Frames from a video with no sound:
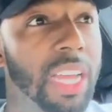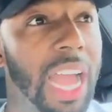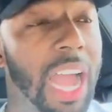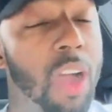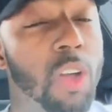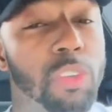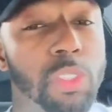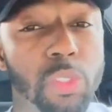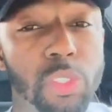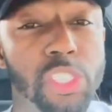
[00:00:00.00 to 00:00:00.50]

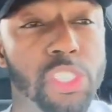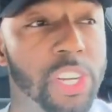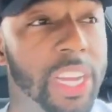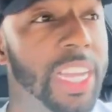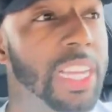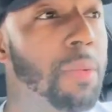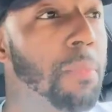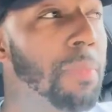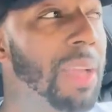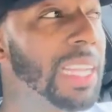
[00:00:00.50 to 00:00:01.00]
how you
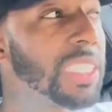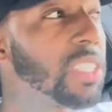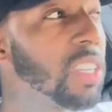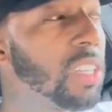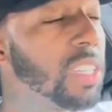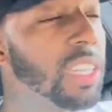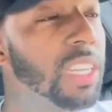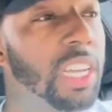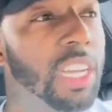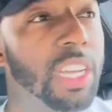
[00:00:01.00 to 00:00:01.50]
trade and based
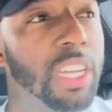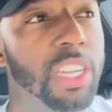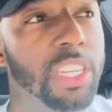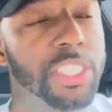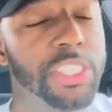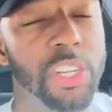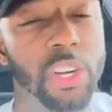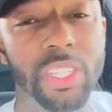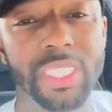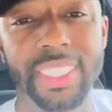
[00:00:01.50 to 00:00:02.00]

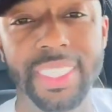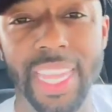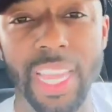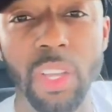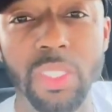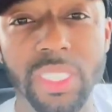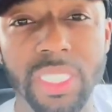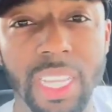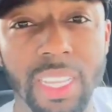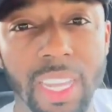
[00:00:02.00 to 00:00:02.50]
on your
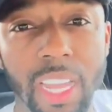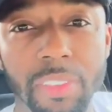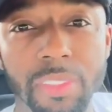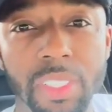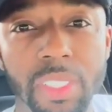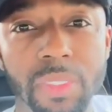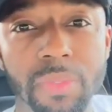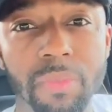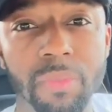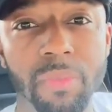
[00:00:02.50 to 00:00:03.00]
skill set level.